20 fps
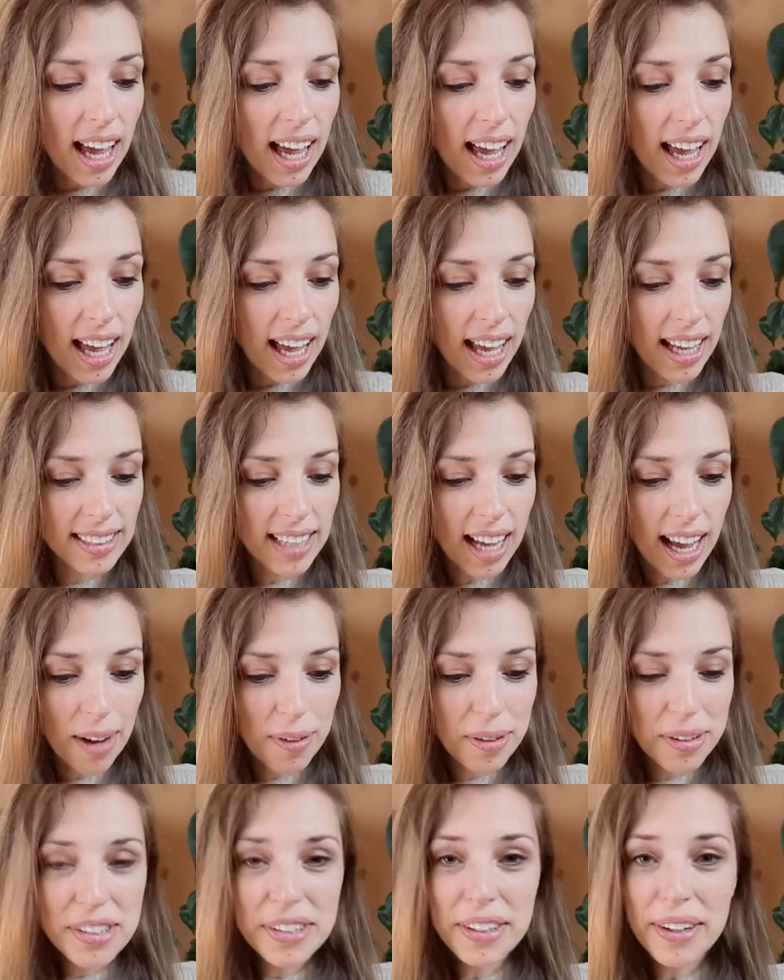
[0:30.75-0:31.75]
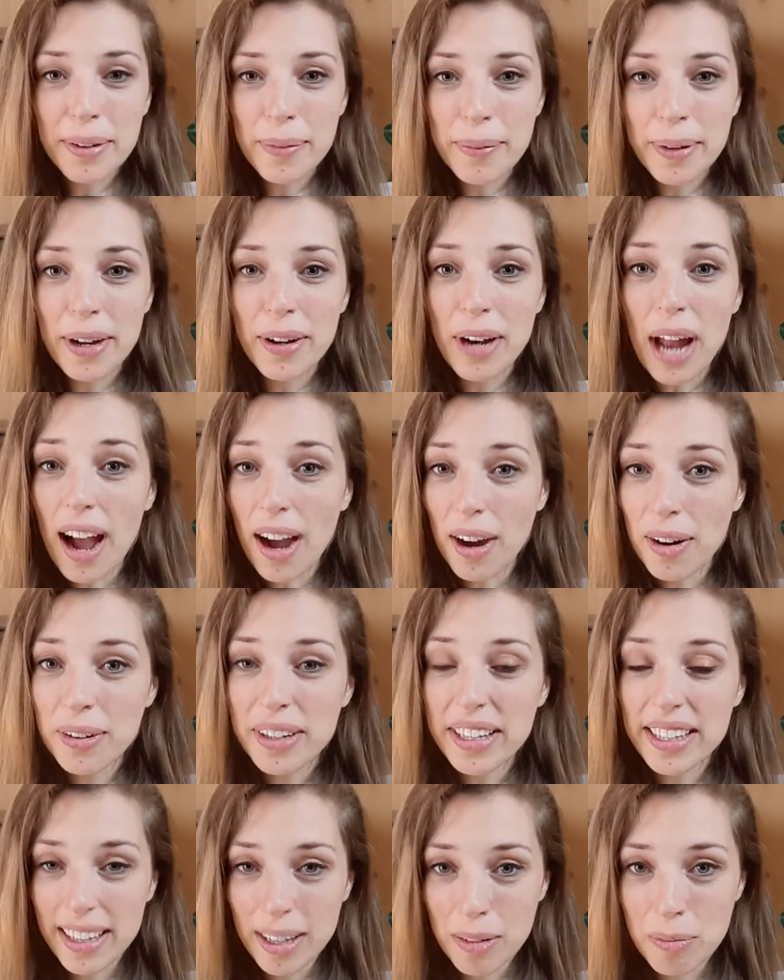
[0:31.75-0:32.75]
And I want to talk about how
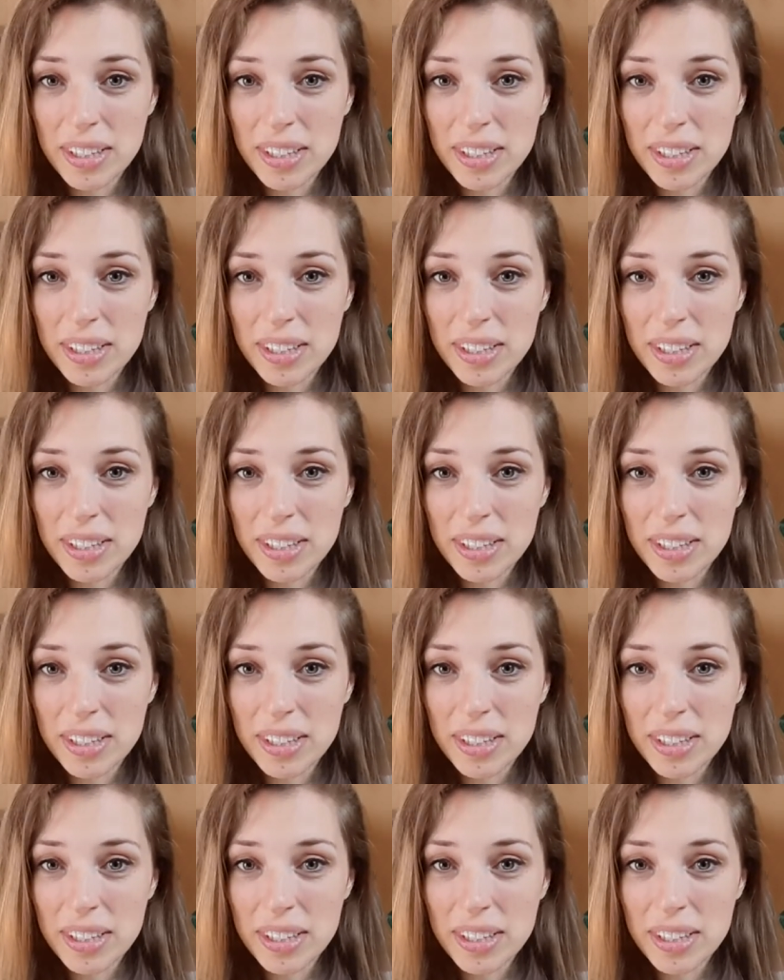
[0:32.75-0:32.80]
it can